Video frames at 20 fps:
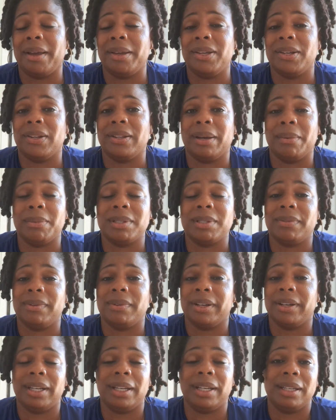That was
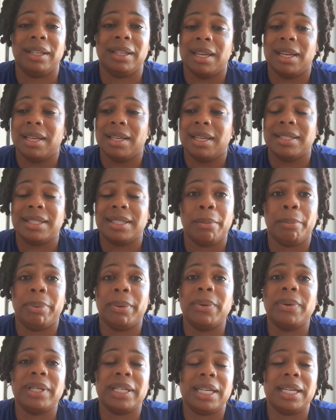very
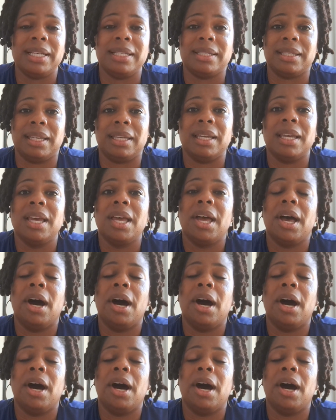simple and easy.